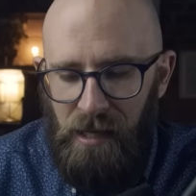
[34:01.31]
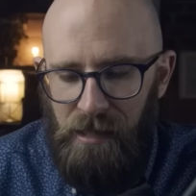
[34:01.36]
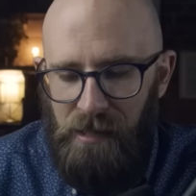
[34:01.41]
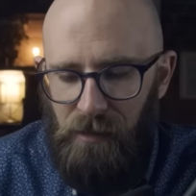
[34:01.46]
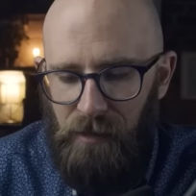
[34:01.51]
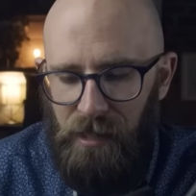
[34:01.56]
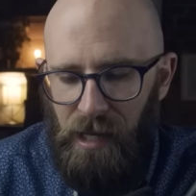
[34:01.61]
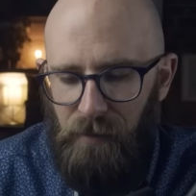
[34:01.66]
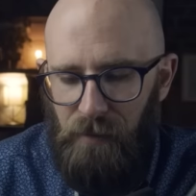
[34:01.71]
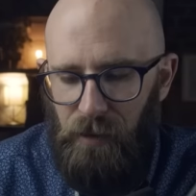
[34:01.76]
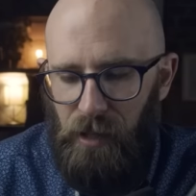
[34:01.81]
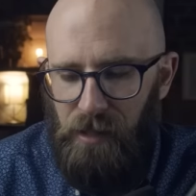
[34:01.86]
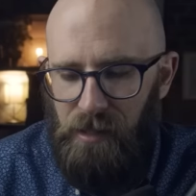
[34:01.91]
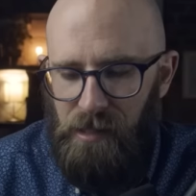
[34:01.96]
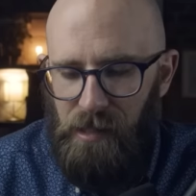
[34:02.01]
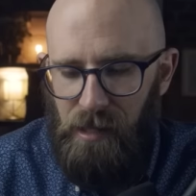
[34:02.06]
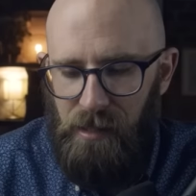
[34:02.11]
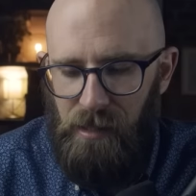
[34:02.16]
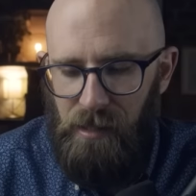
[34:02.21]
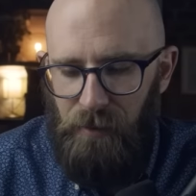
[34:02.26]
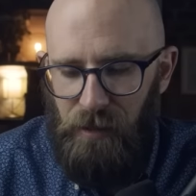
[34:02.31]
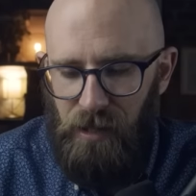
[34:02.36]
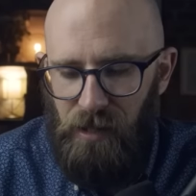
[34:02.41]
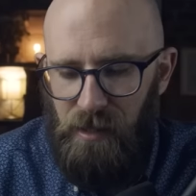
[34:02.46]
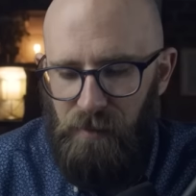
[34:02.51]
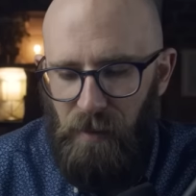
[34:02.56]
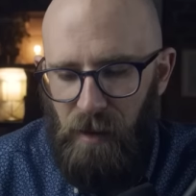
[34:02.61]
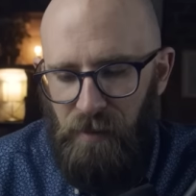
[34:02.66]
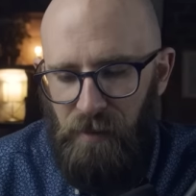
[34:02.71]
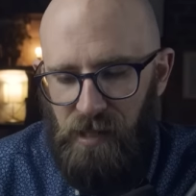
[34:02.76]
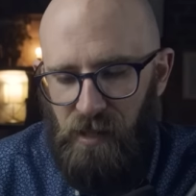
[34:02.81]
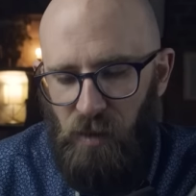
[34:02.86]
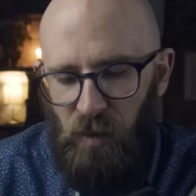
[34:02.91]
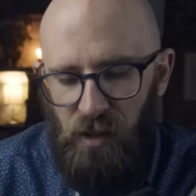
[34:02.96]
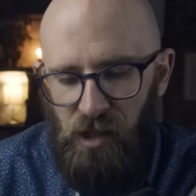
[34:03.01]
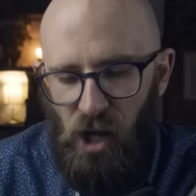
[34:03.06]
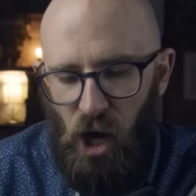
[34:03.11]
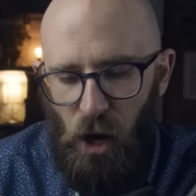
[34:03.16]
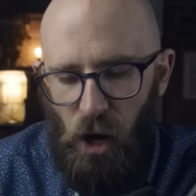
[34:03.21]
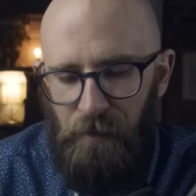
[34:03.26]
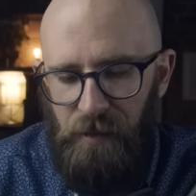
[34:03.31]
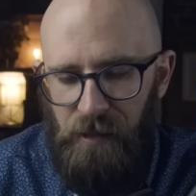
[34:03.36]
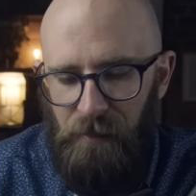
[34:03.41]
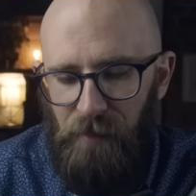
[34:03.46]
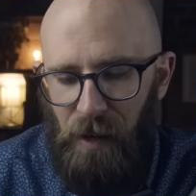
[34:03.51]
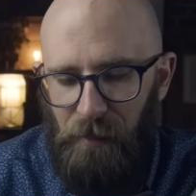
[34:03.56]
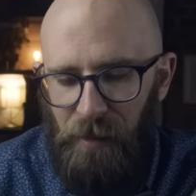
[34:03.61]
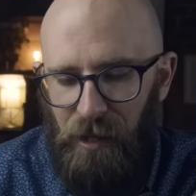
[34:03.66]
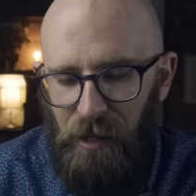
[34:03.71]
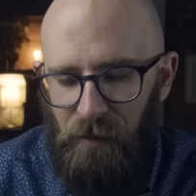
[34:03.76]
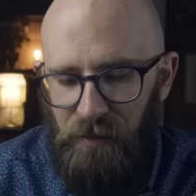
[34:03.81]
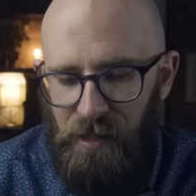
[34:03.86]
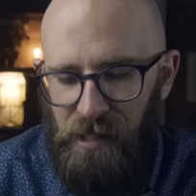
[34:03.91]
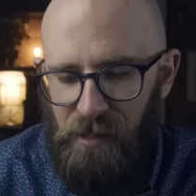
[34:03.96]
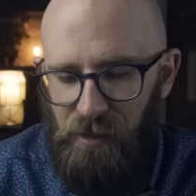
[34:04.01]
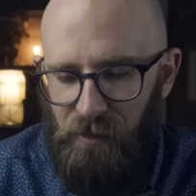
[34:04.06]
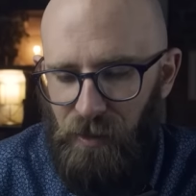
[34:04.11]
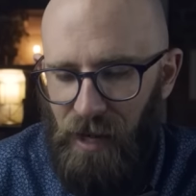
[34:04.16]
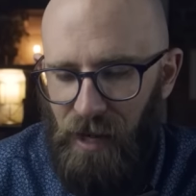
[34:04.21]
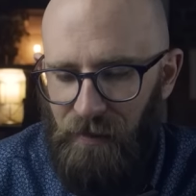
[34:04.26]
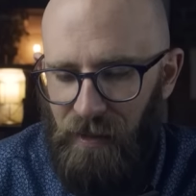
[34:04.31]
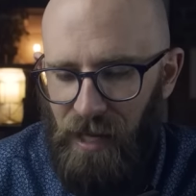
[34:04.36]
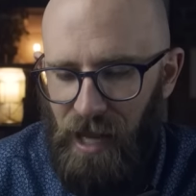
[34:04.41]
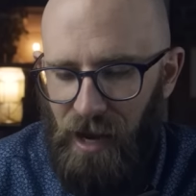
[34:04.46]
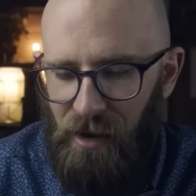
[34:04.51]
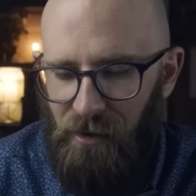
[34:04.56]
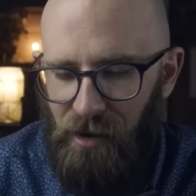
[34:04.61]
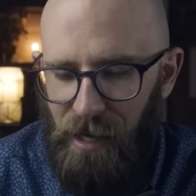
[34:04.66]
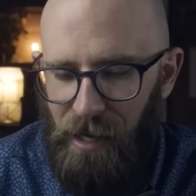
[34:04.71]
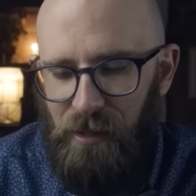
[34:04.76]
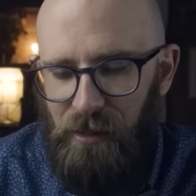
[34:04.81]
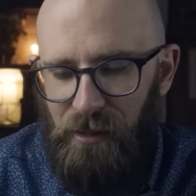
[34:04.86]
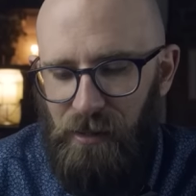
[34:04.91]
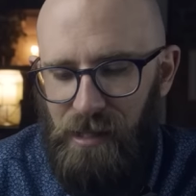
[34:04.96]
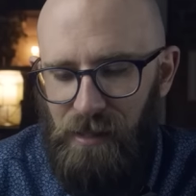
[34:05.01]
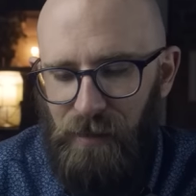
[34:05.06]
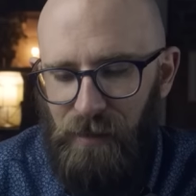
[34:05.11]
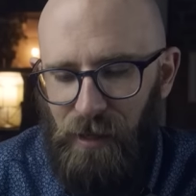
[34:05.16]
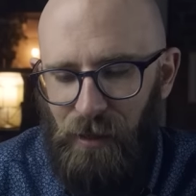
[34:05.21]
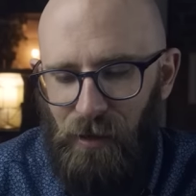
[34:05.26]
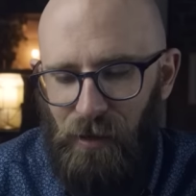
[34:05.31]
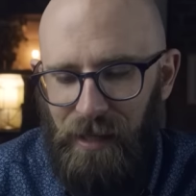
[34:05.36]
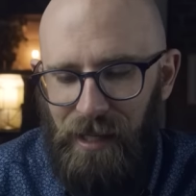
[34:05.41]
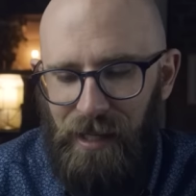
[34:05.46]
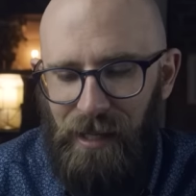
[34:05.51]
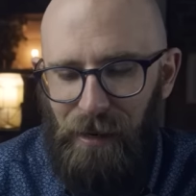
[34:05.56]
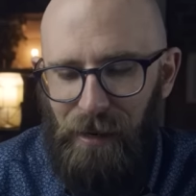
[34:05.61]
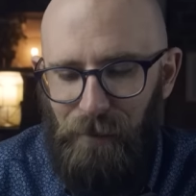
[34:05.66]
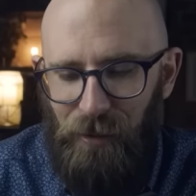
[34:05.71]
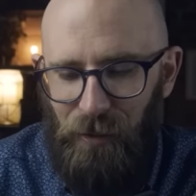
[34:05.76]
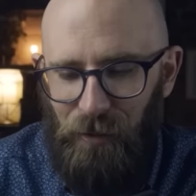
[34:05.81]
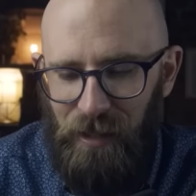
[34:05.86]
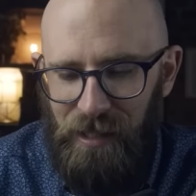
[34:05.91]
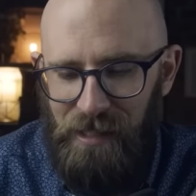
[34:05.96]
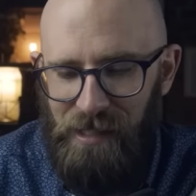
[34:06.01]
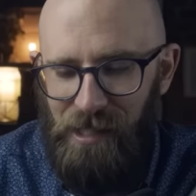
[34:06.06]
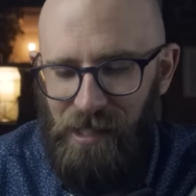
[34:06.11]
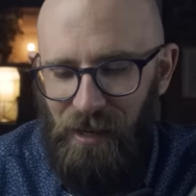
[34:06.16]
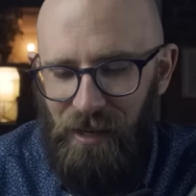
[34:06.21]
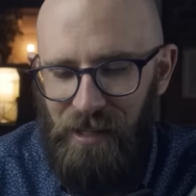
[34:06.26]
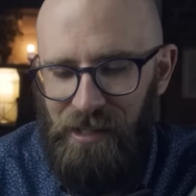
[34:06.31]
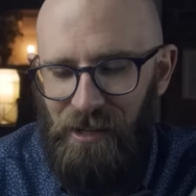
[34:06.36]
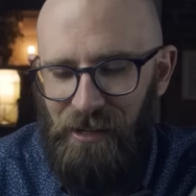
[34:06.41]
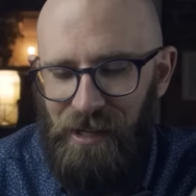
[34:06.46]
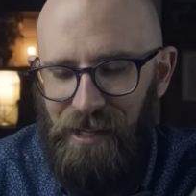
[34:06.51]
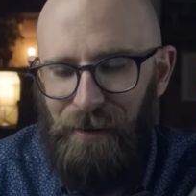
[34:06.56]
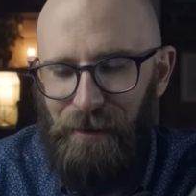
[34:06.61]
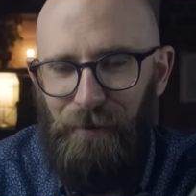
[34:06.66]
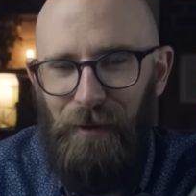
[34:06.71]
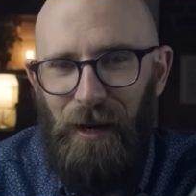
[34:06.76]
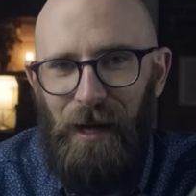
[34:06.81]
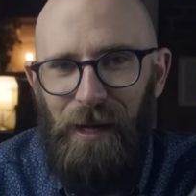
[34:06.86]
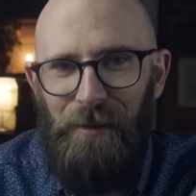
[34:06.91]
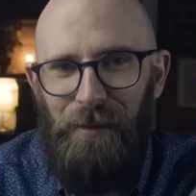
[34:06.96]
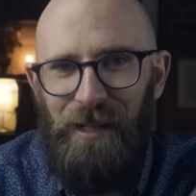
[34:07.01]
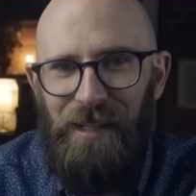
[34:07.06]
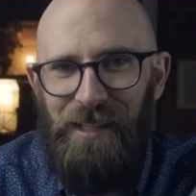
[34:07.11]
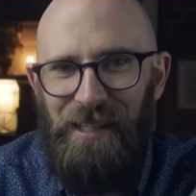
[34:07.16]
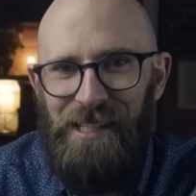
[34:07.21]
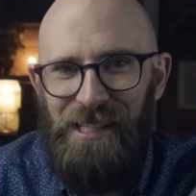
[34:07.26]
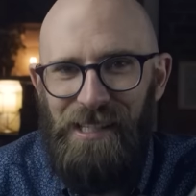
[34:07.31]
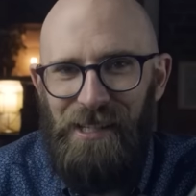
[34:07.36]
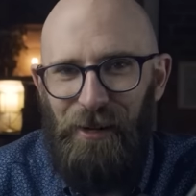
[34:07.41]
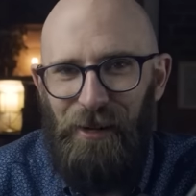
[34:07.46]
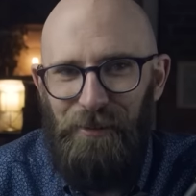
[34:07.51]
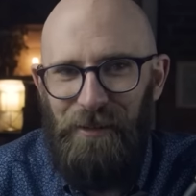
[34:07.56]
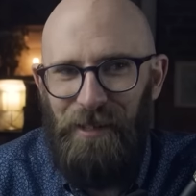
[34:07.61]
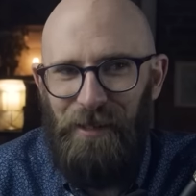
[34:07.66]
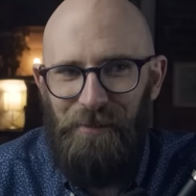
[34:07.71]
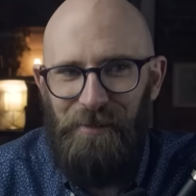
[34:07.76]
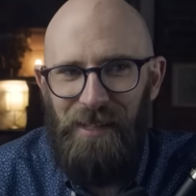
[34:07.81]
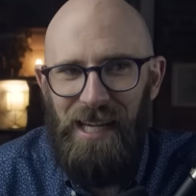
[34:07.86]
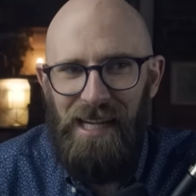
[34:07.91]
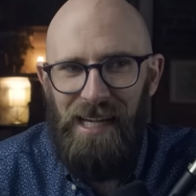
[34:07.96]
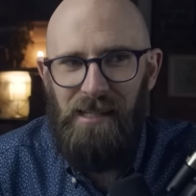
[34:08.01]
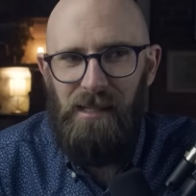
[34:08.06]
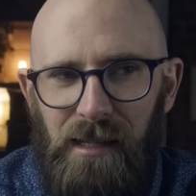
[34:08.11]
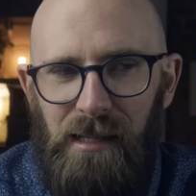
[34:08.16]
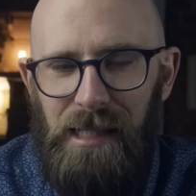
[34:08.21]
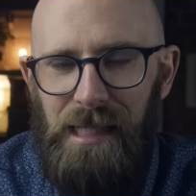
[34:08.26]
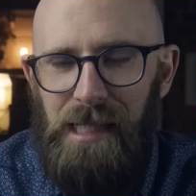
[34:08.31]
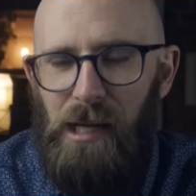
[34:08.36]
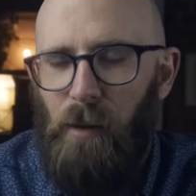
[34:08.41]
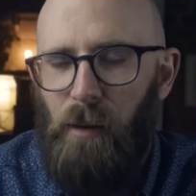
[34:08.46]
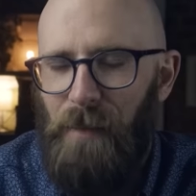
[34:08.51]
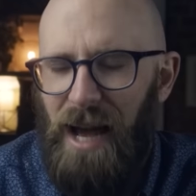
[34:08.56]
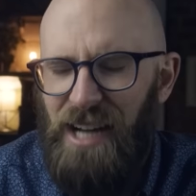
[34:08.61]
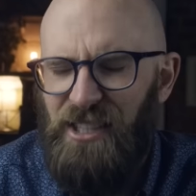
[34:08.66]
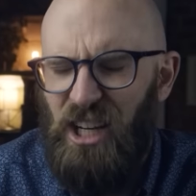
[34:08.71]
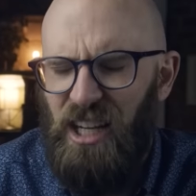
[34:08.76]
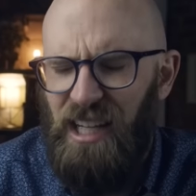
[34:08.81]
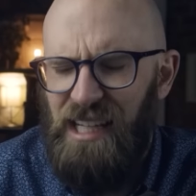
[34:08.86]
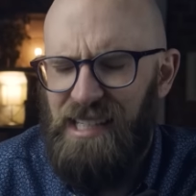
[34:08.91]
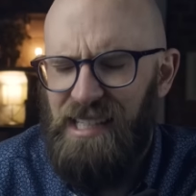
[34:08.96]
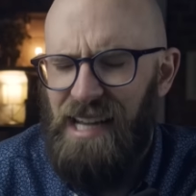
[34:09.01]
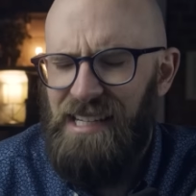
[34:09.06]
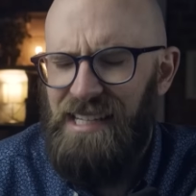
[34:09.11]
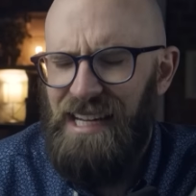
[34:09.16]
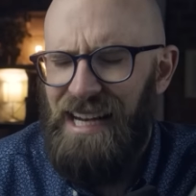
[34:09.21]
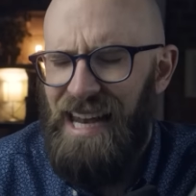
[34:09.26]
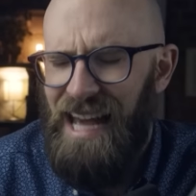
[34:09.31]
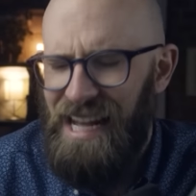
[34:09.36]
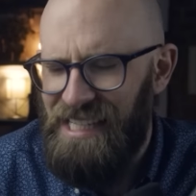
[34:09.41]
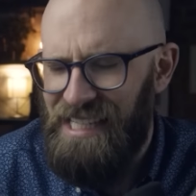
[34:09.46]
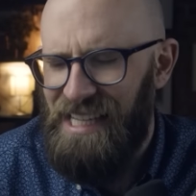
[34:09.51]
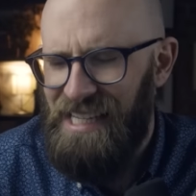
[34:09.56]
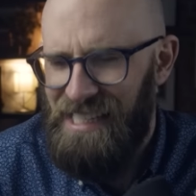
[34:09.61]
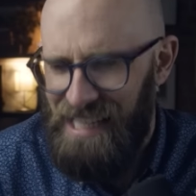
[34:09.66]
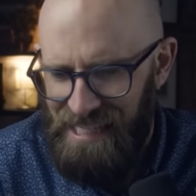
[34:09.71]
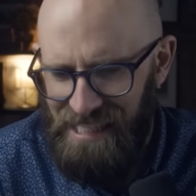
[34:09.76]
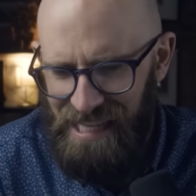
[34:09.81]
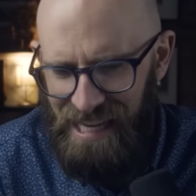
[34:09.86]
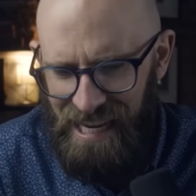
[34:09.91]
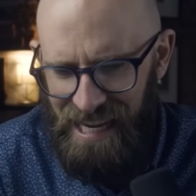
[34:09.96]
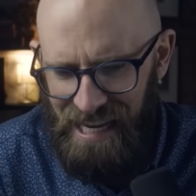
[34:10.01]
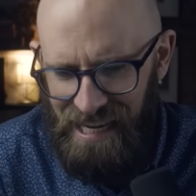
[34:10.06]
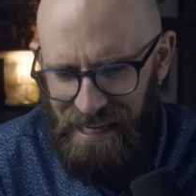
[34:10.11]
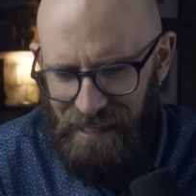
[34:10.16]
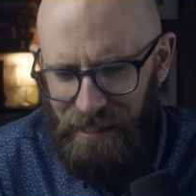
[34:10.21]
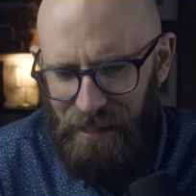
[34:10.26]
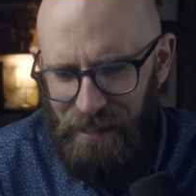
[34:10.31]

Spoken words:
Still, the envelopes turned up at newspaper schools, homes, and public offices around the area. Not even locking up Paul in solitary confinement could stop them. Yes, because he's not magically sending letters, is he?